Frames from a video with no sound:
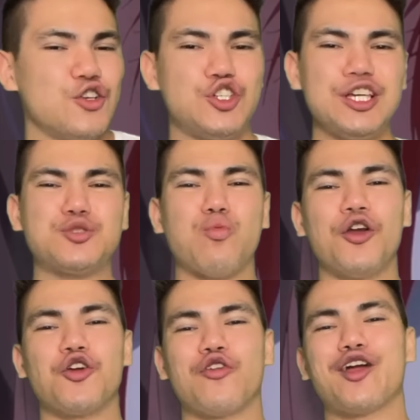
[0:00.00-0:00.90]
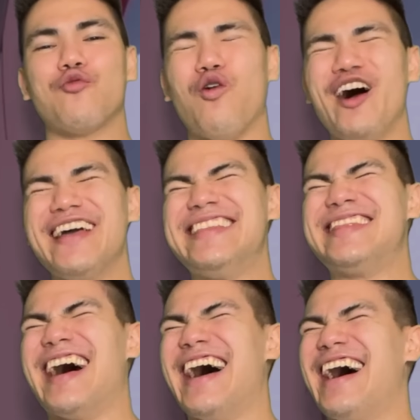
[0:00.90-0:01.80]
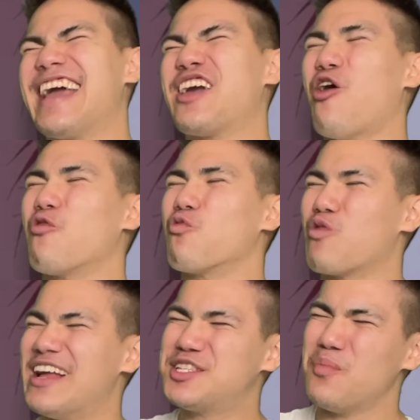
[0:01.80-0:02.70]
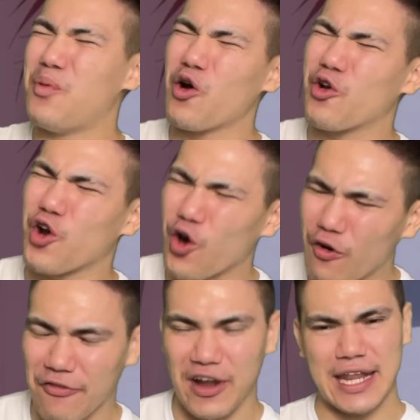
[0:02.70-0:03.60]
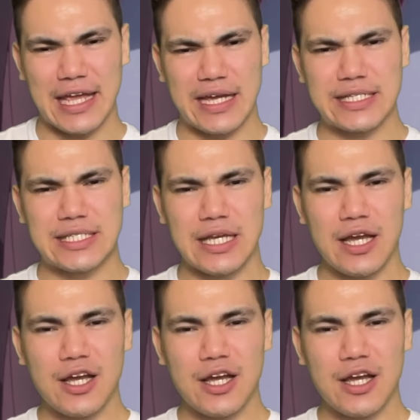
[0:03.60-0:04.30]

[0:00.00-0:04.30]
She's wondering what in the heck a rentable girlfriend is.